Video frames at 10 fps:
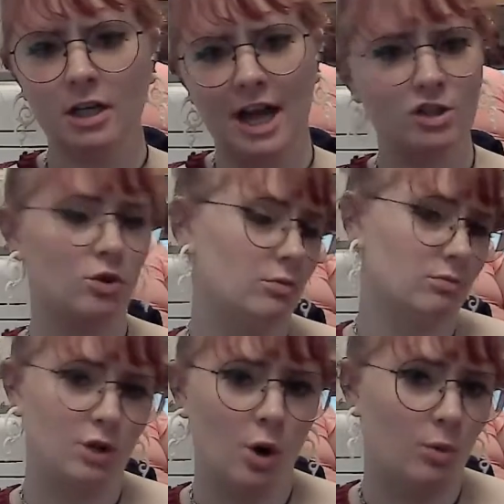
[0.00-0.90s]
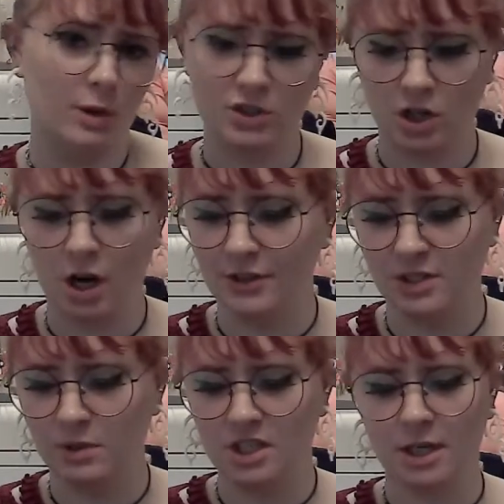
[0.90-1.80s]
I don't know what to call this
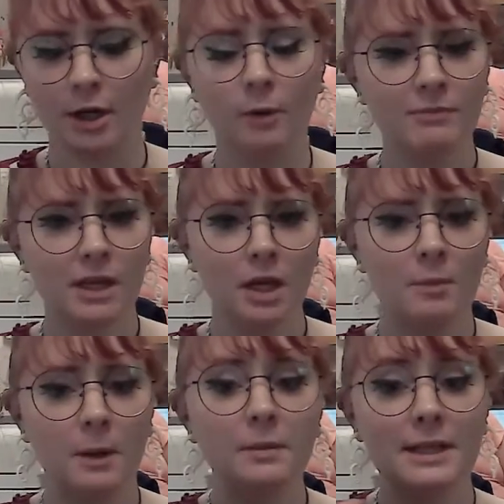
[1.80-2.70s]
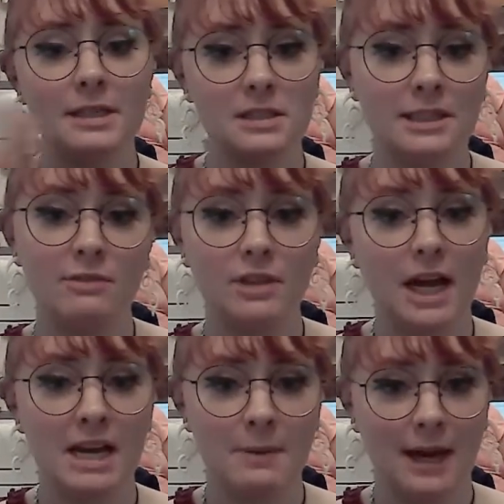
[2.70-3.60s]
material, but please leave the
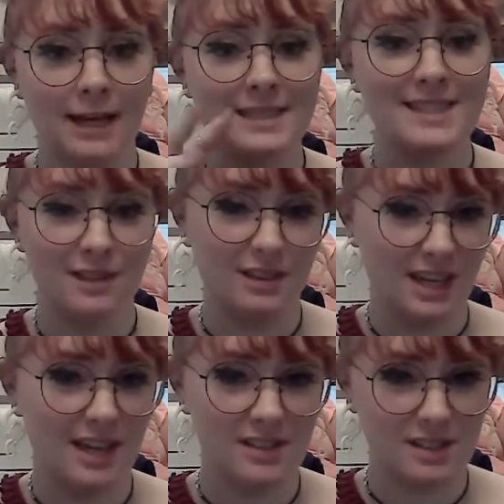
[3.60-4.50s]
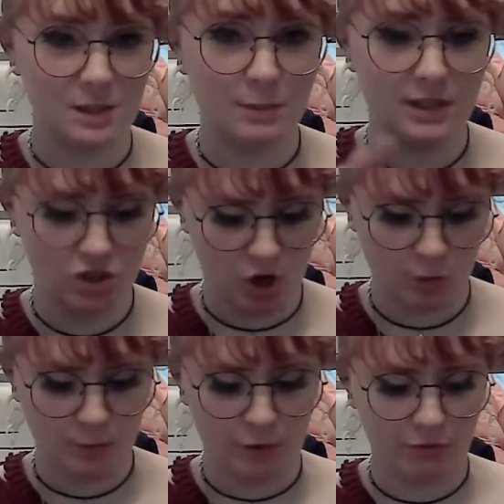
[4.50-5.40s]
iPads in the cases. Please don't
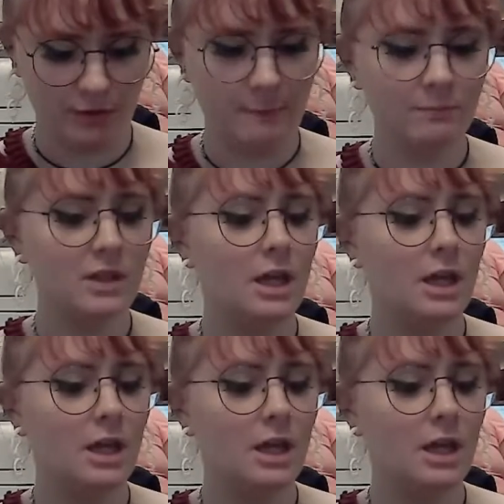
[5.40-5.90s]
remove them.